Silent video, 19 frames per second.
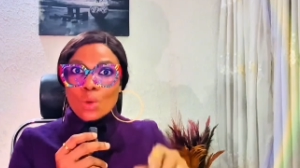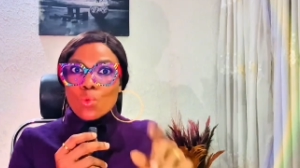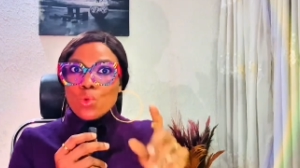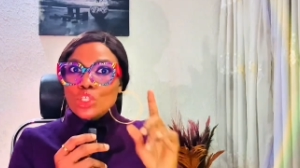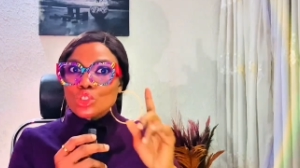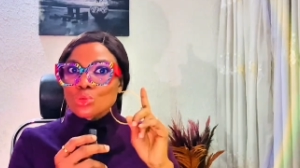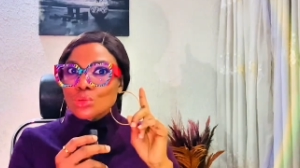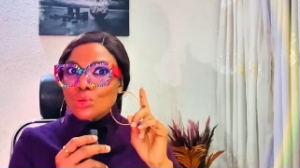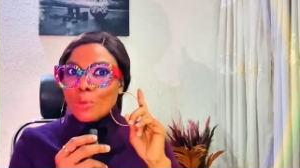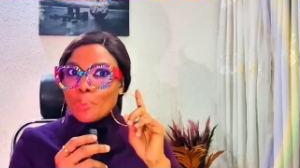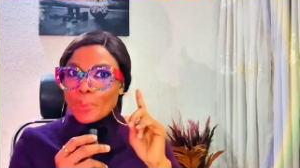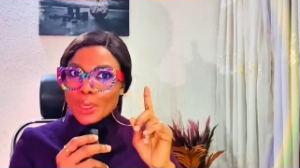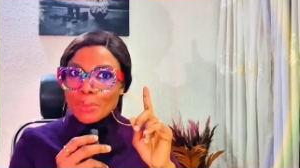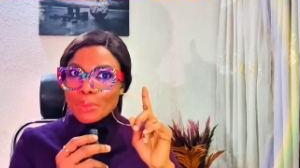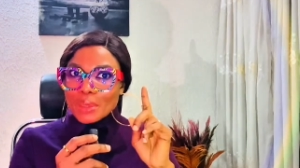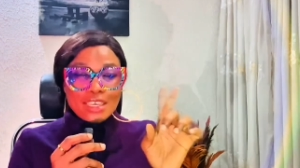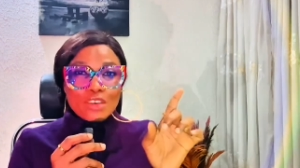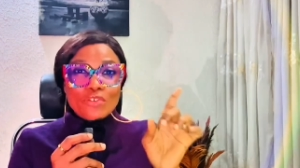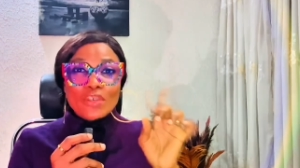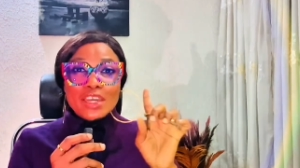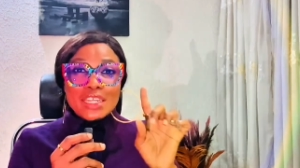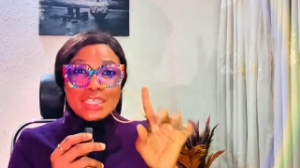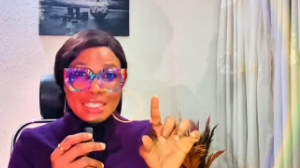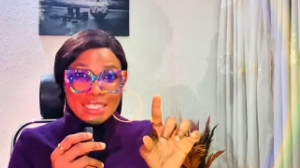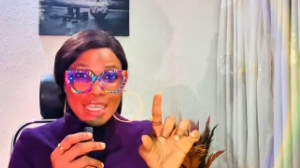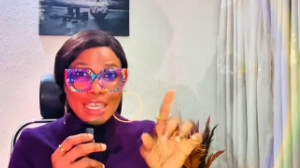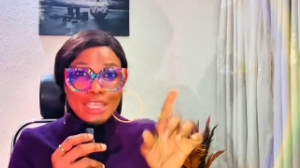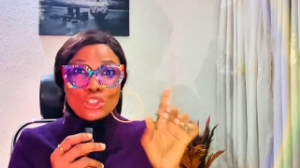which will not pay me if I
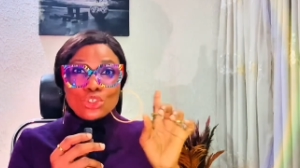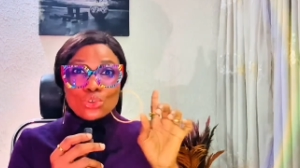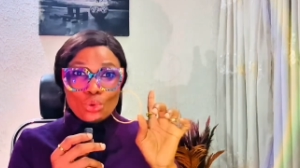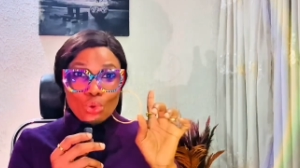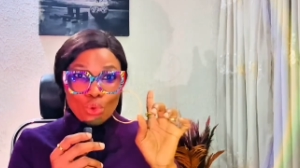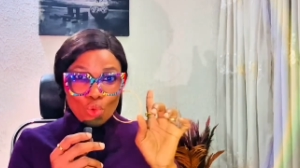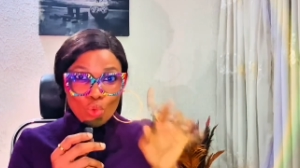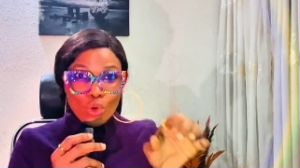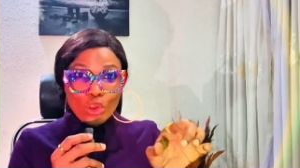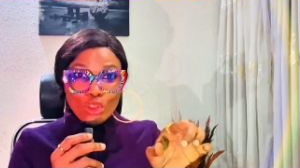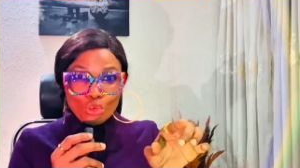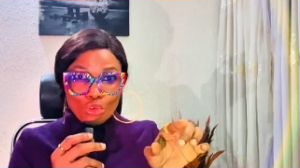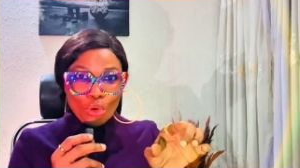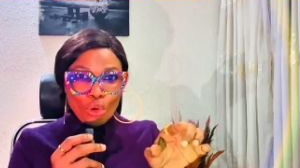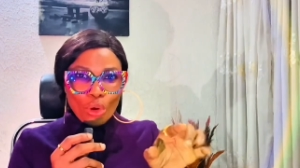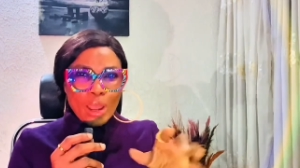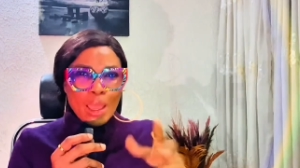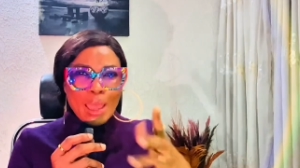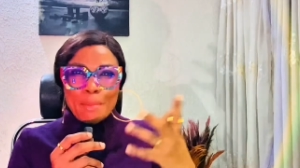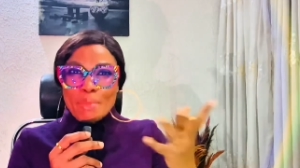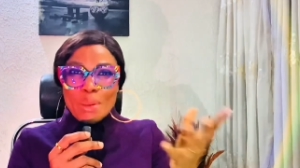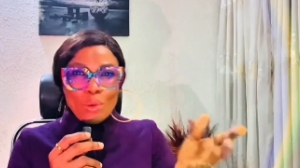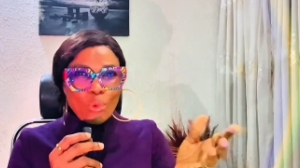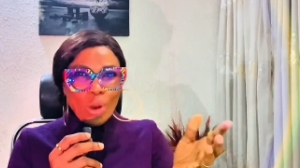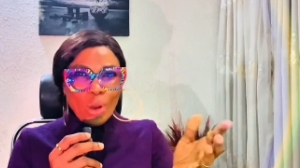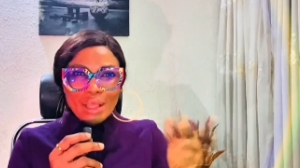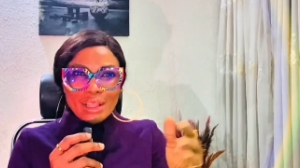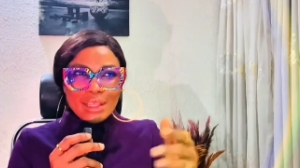decide to withdraw.
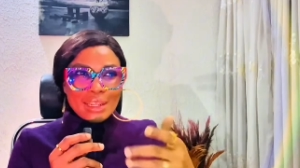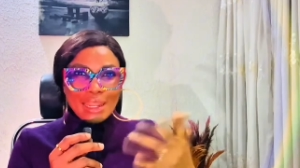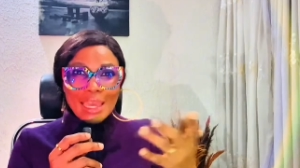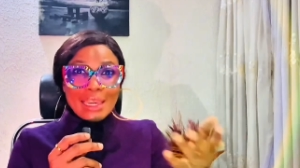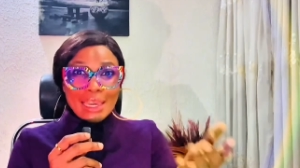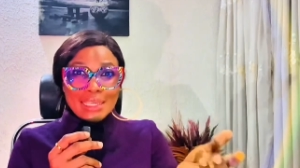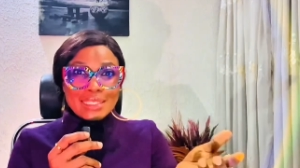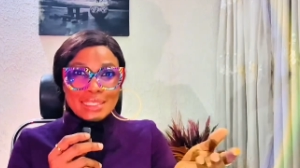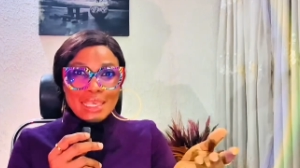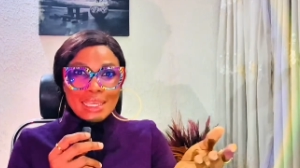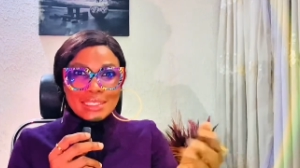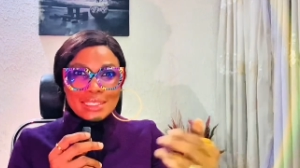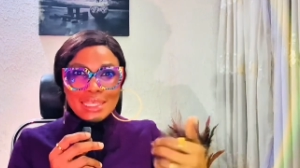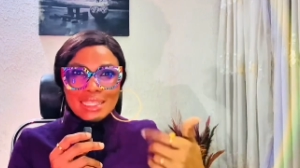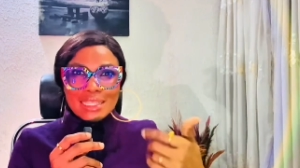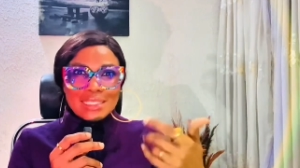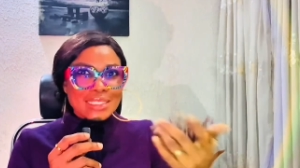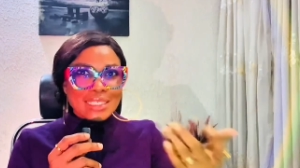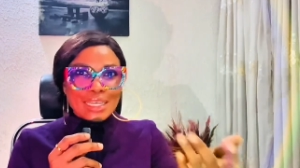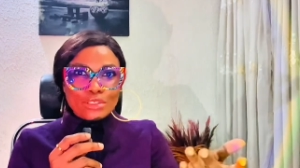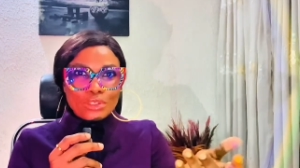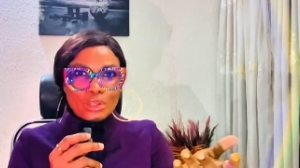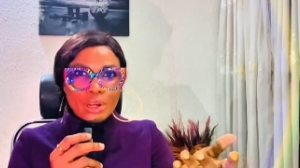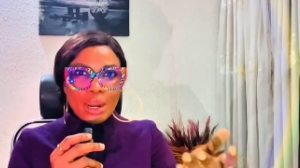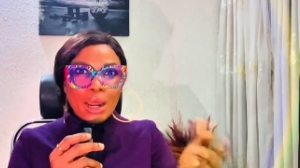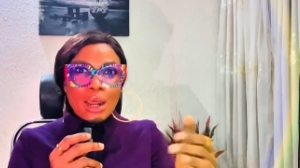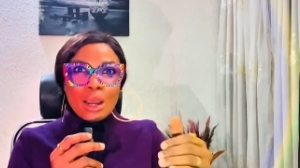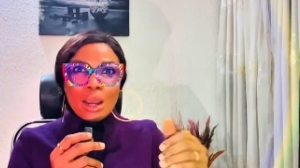Meanwhile, like I said, that 10,000
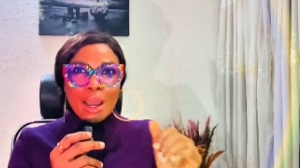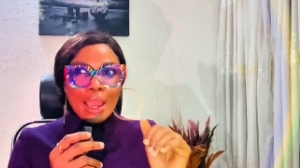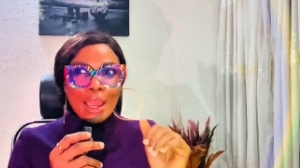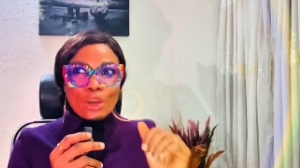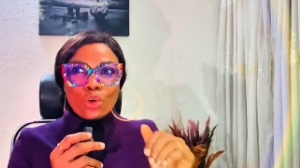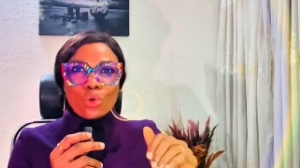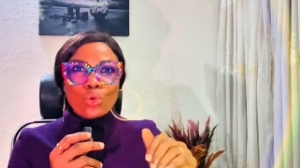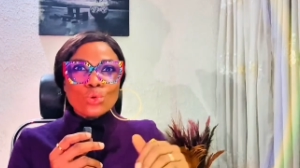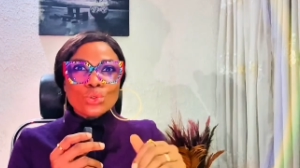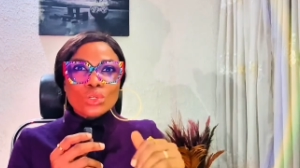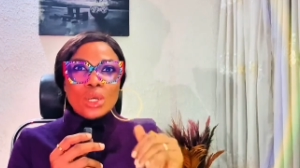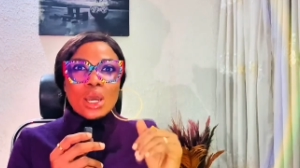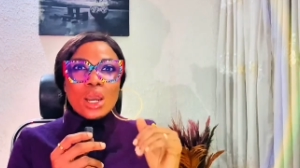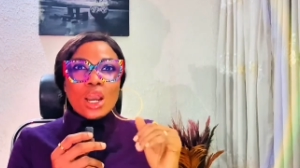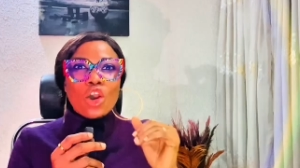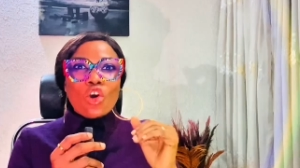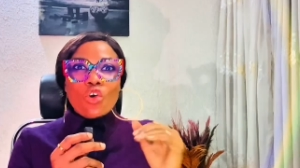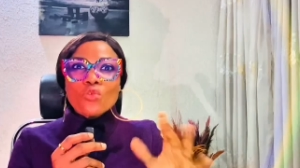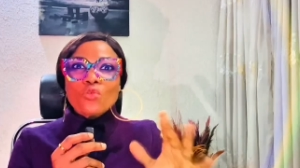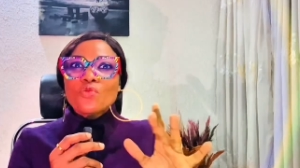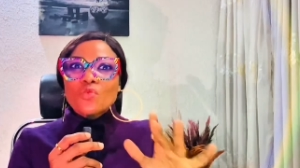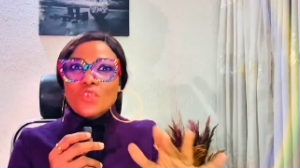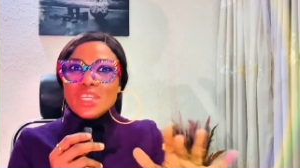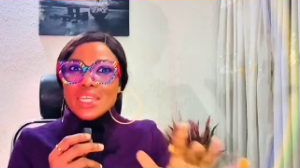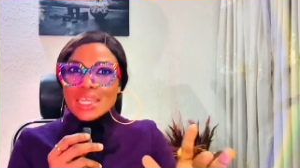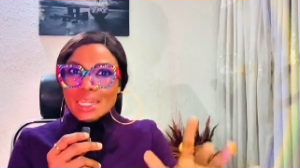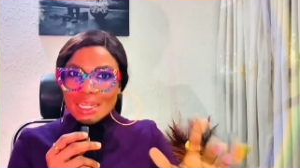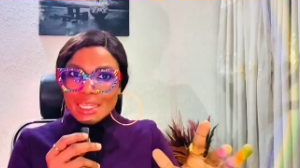Naira, I could
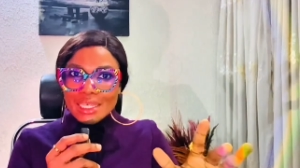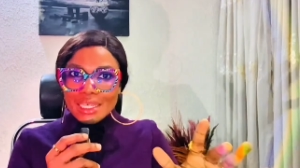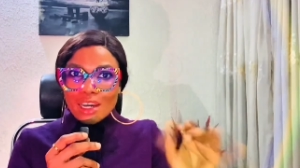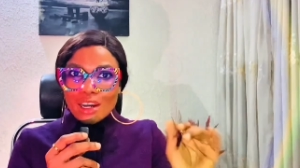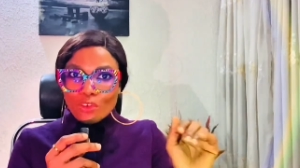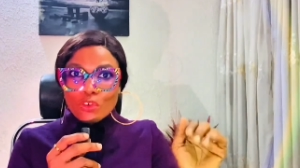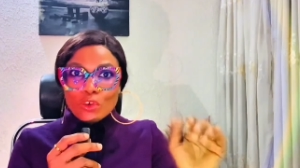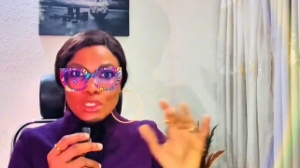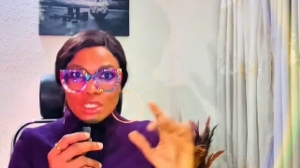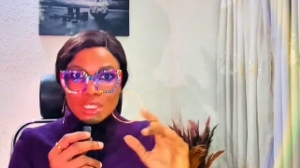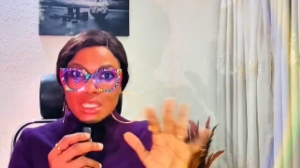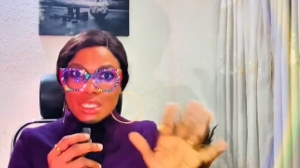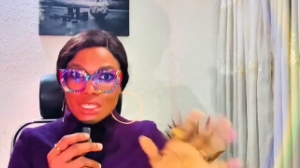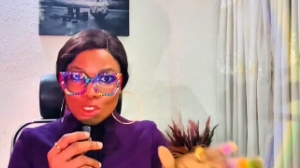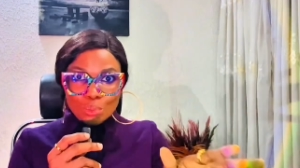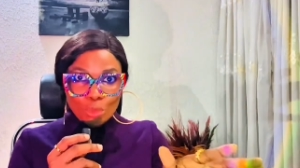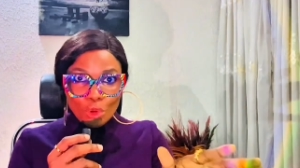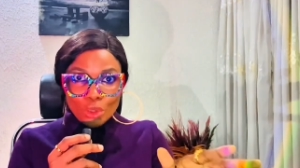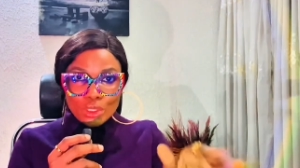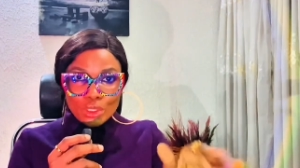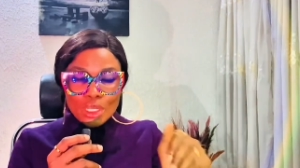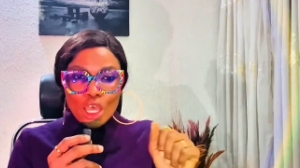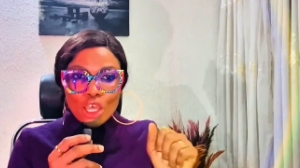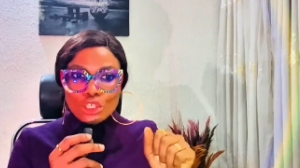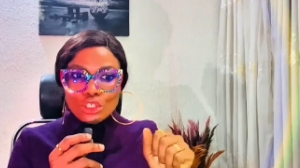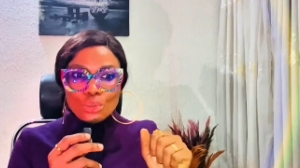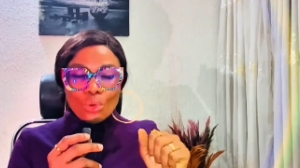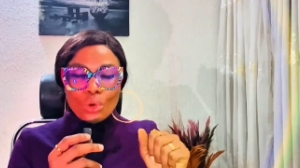conveniently afford it each month.
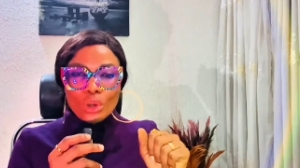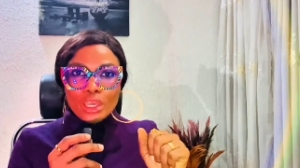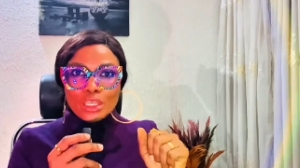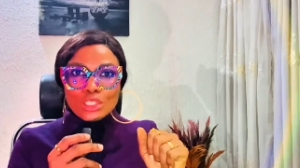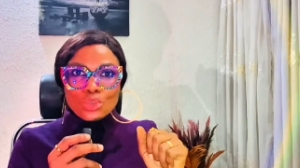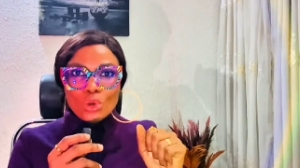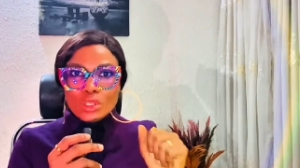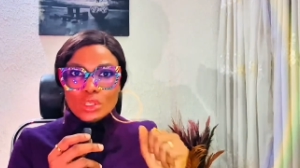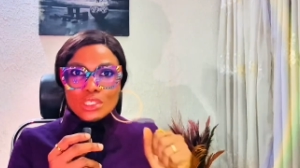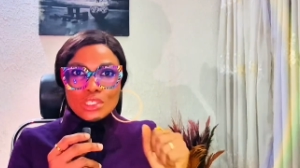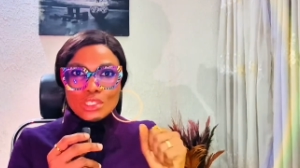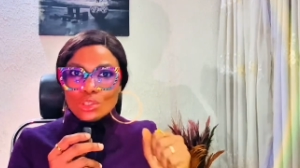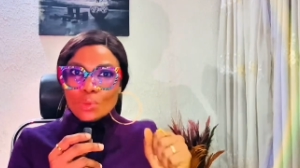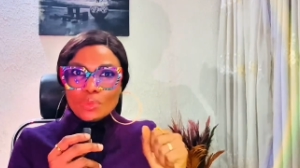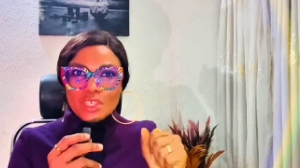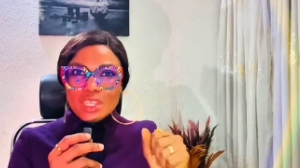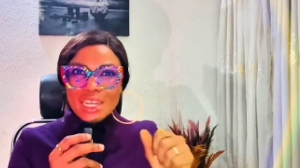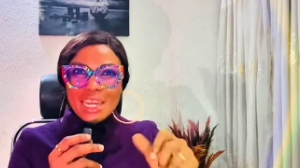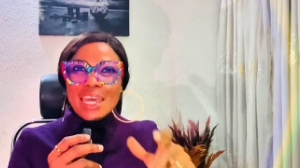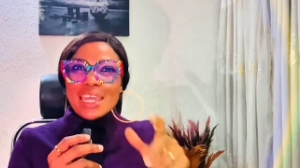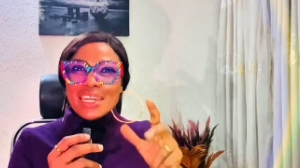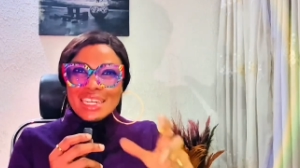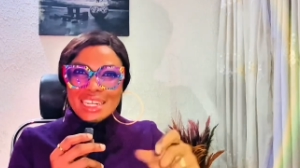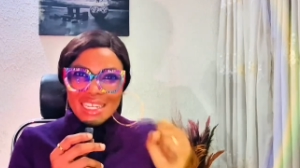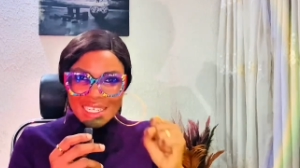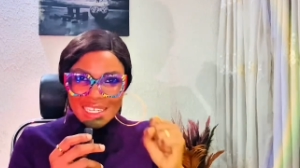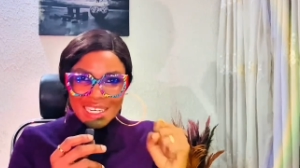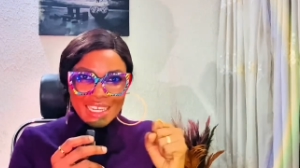So it wasn't something that I
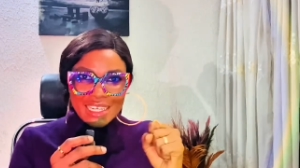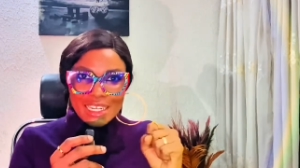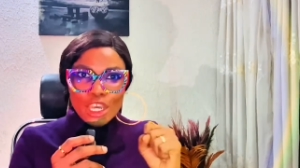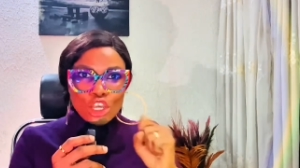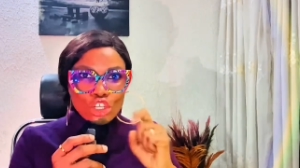needed